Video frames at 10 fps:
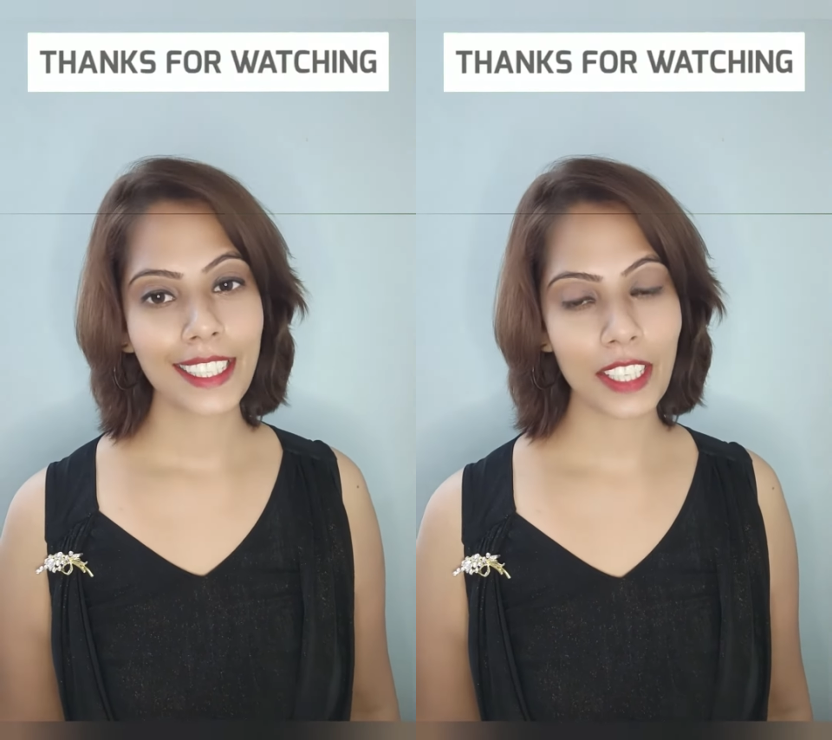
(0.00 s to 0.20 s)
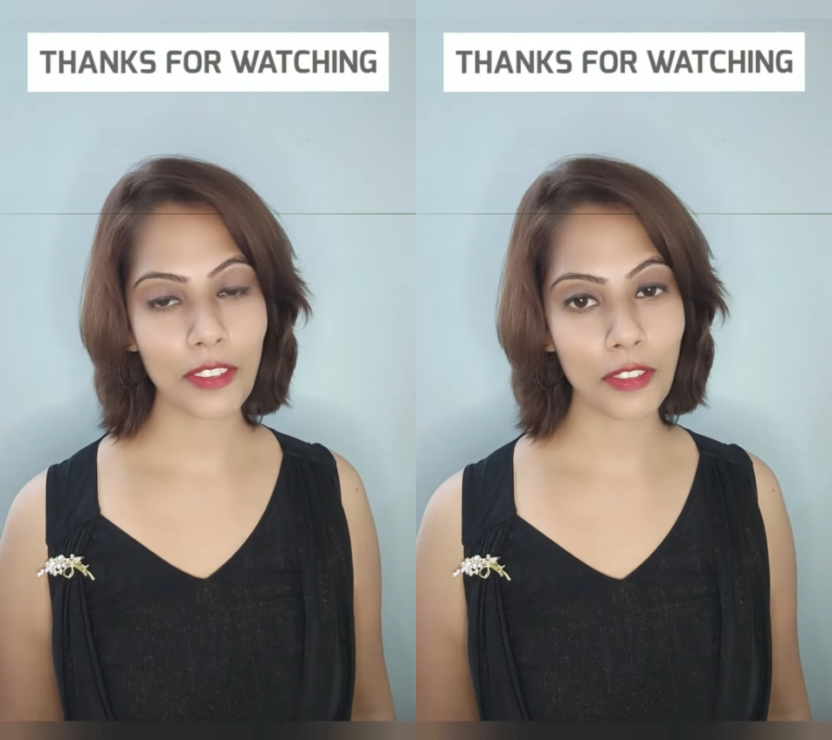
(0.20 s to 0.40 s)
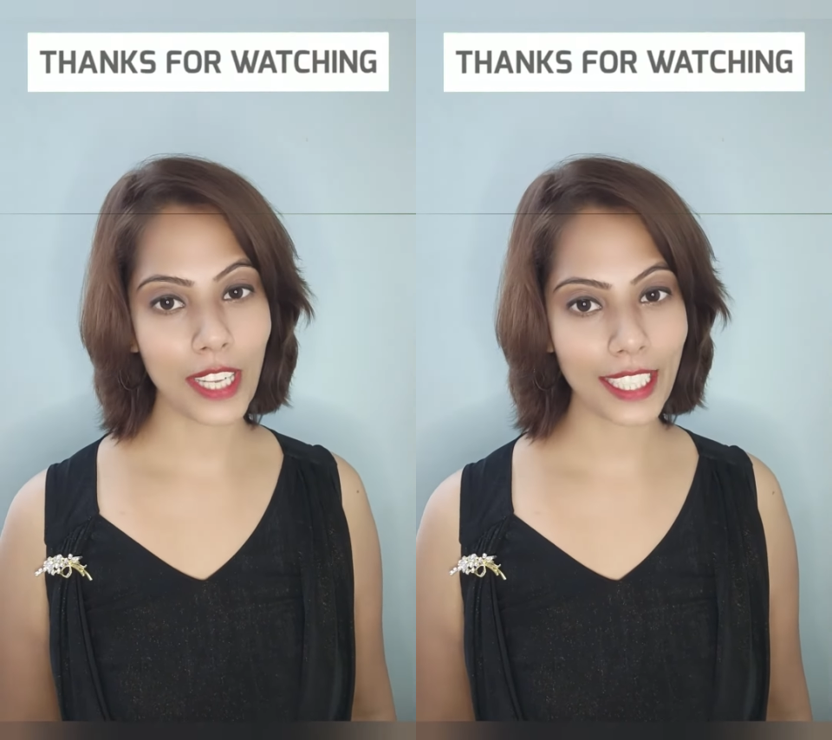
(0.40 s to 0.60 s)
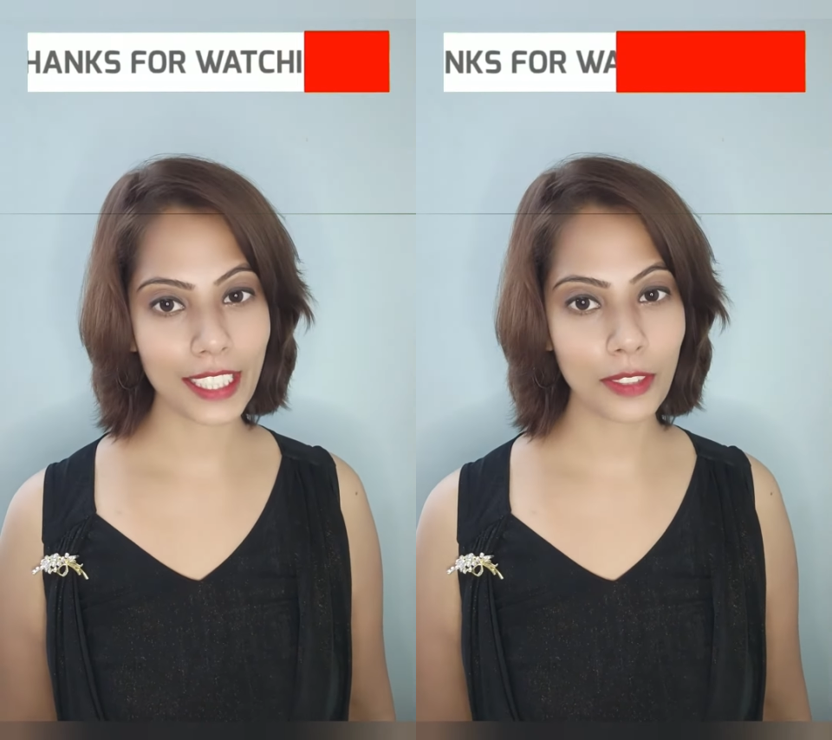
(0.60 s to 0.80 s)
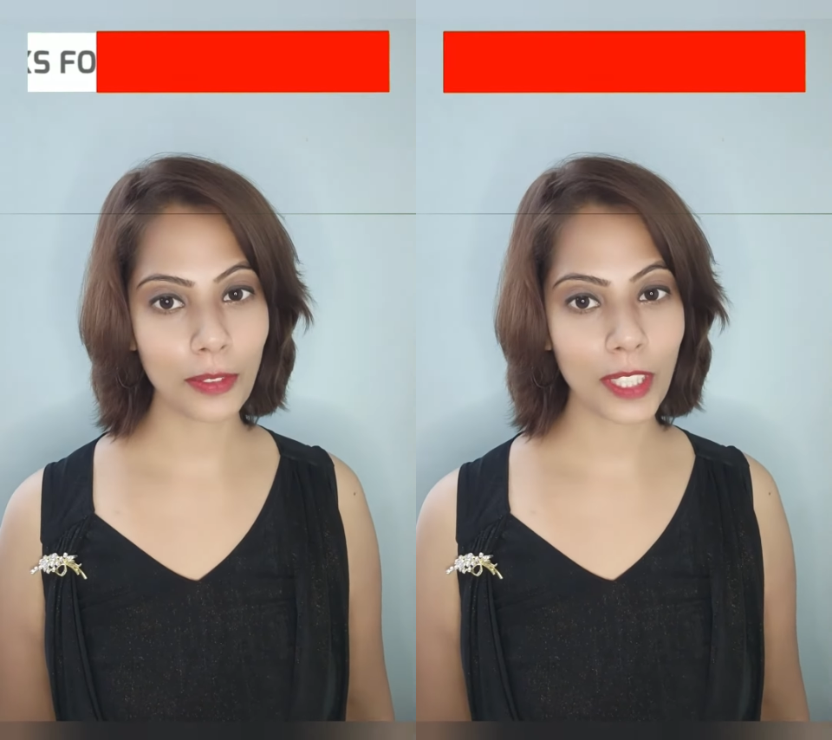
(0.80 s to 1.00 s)
If you like
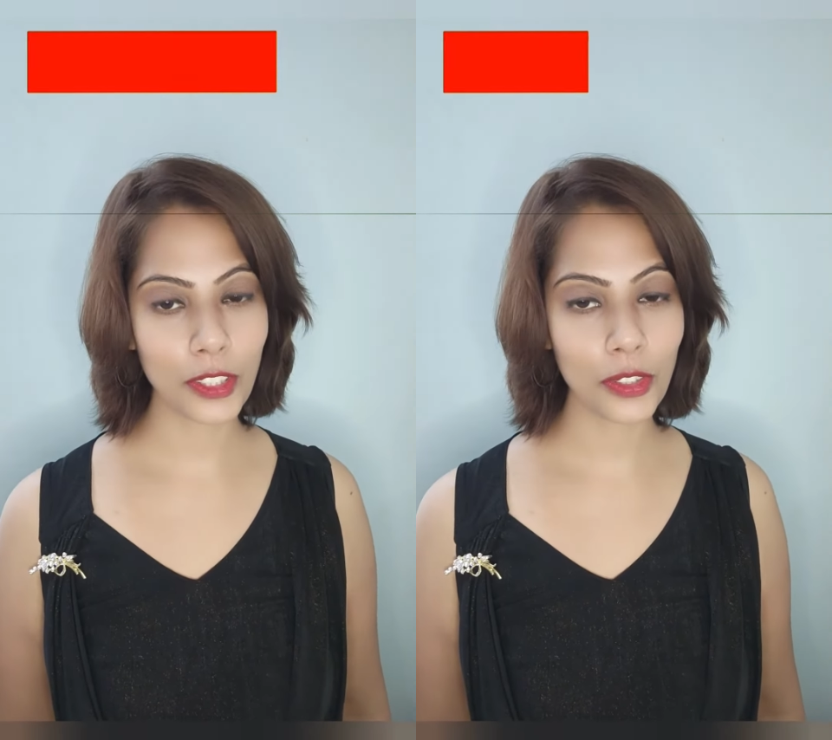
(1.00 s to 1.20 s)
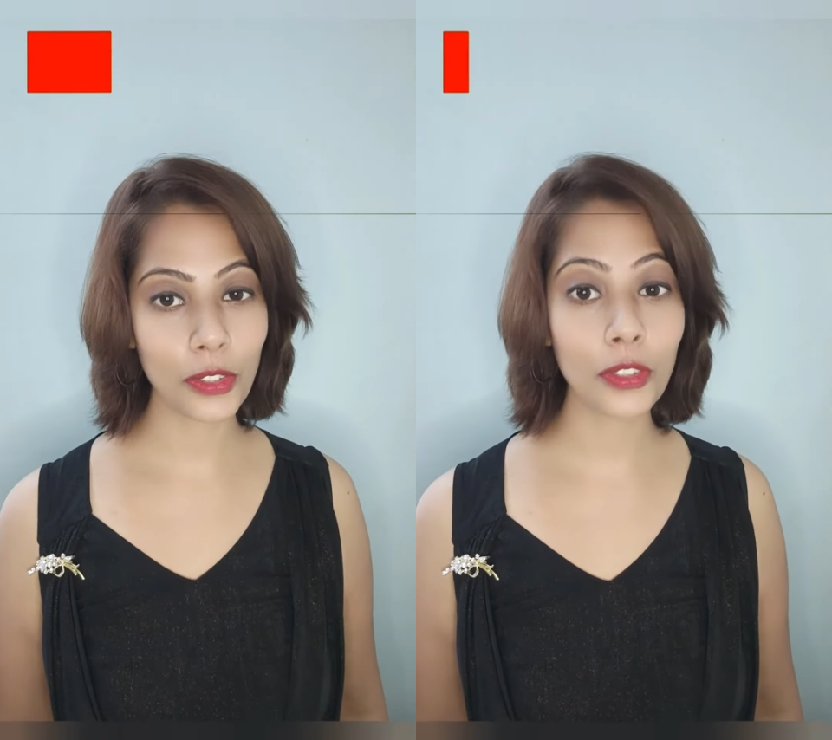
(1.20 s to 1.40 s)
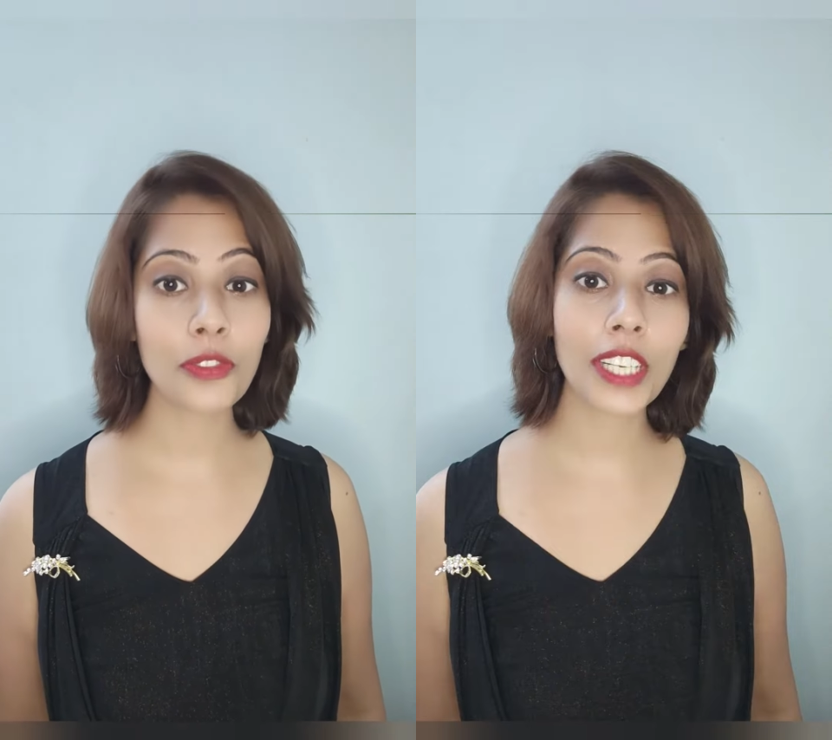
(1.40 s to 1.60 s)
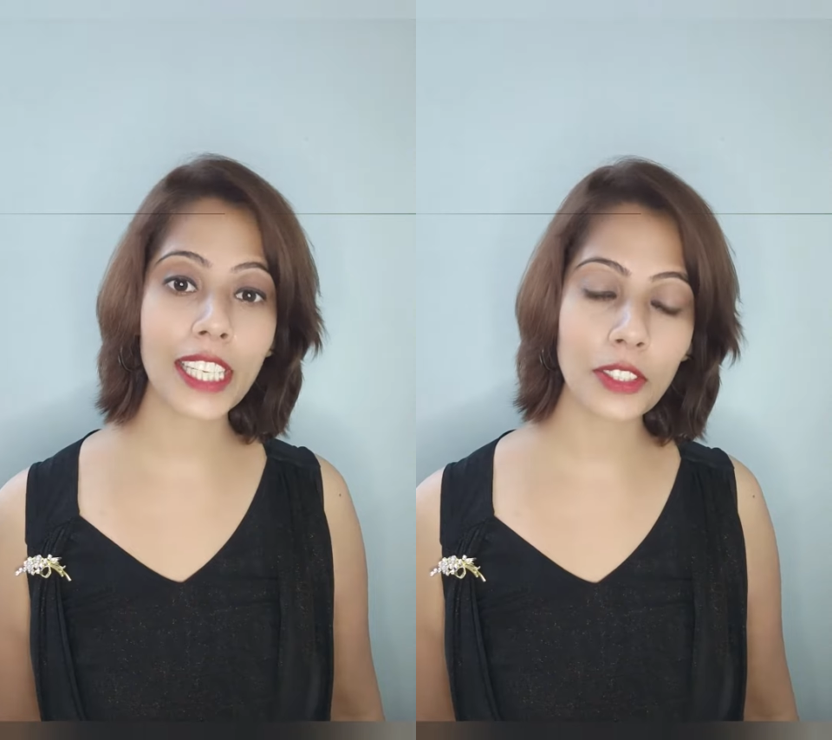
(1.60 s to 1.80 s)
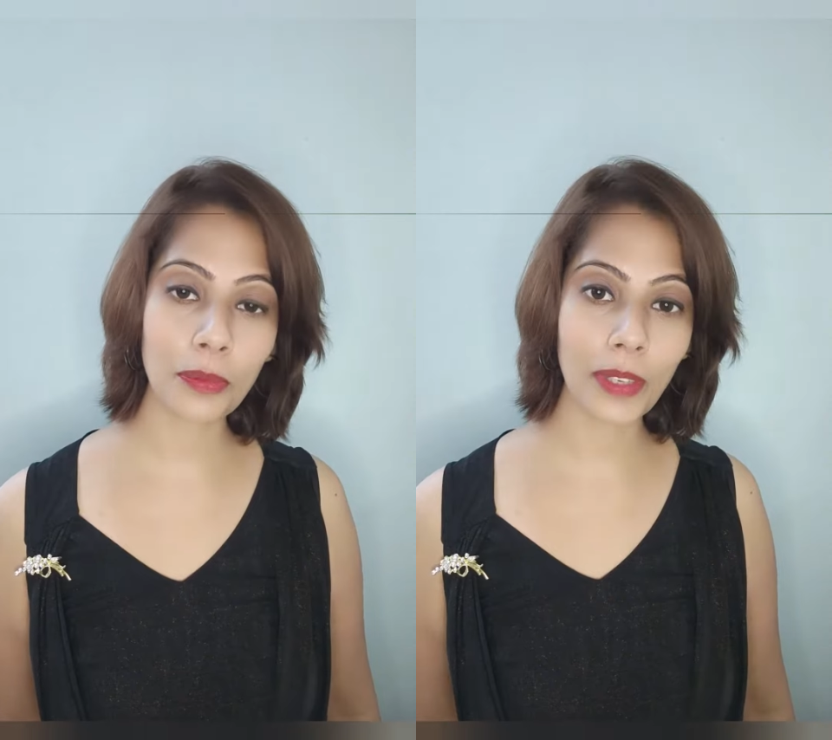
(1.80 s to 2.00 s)
this video, don't
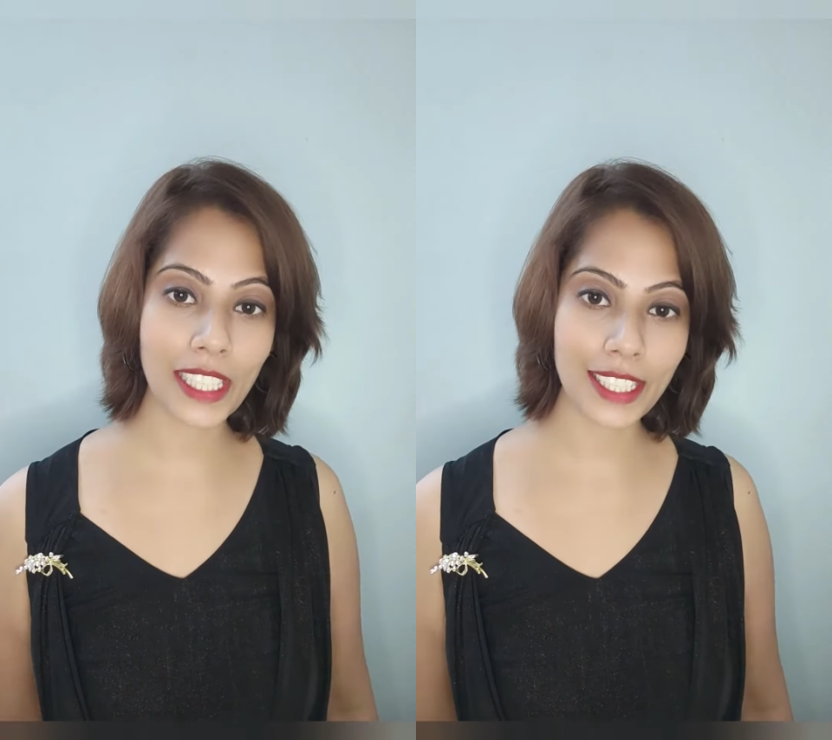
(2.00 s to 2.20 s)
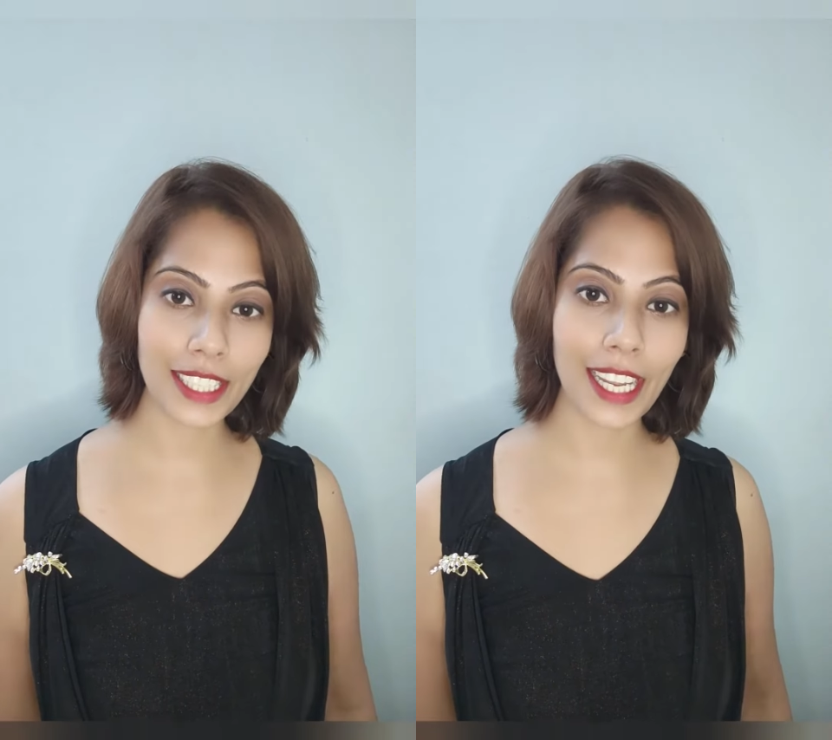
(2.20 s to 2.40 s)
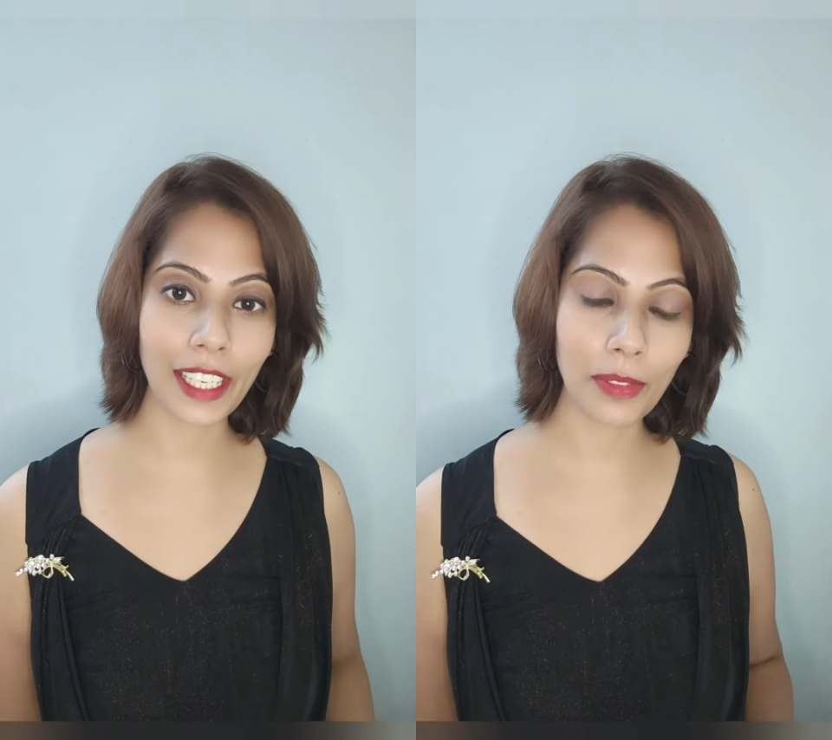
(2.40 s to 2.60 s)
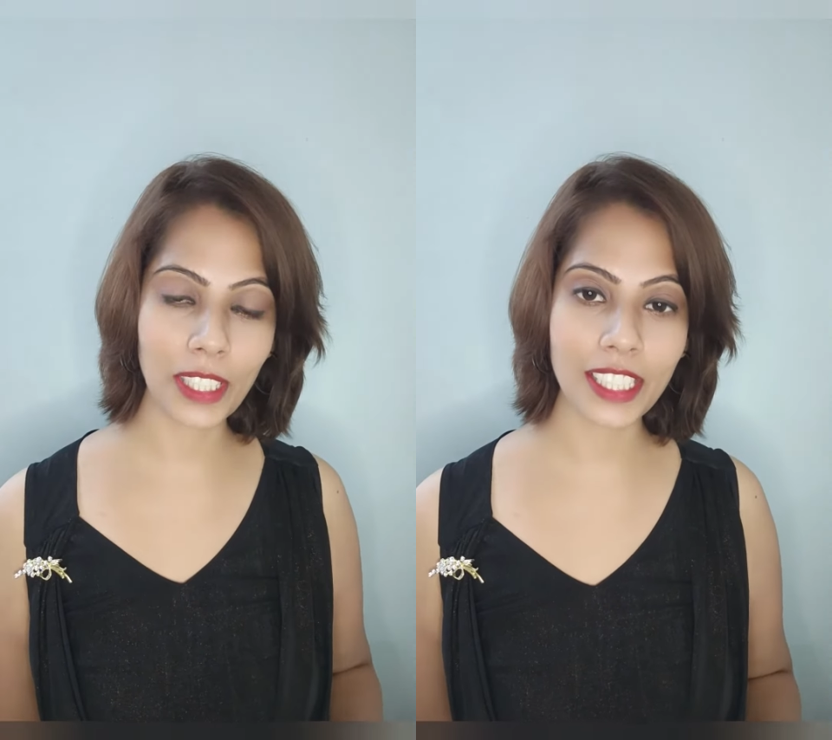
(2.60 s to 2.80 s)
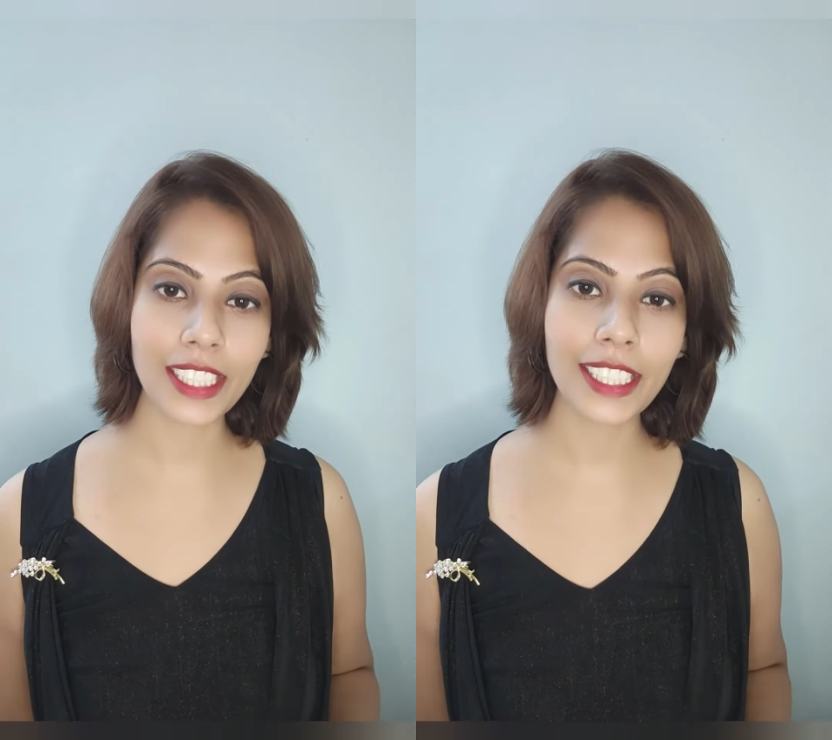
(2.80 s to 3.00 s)
forget to press the like
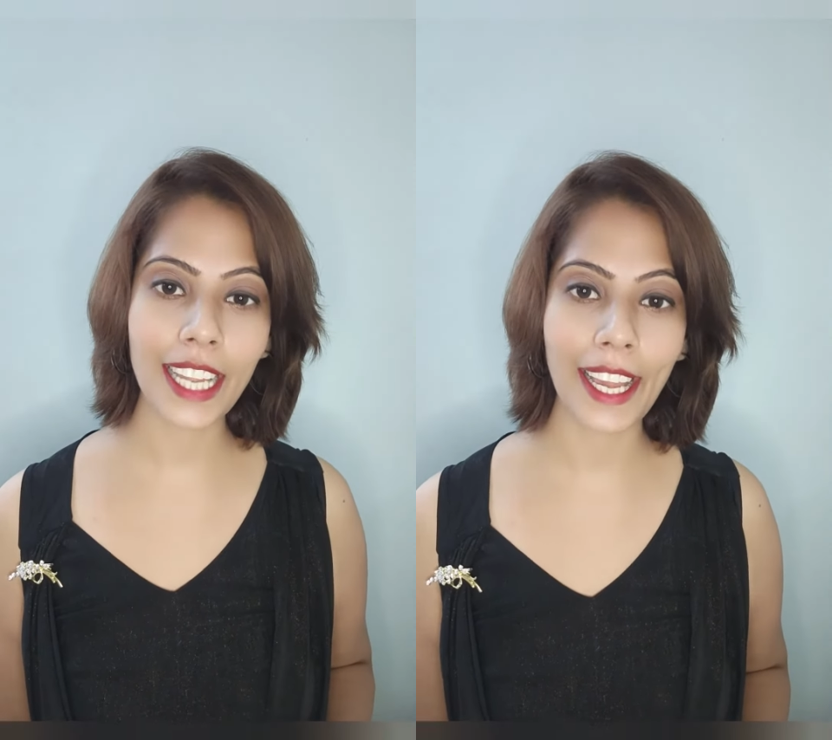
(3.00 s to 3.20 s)
button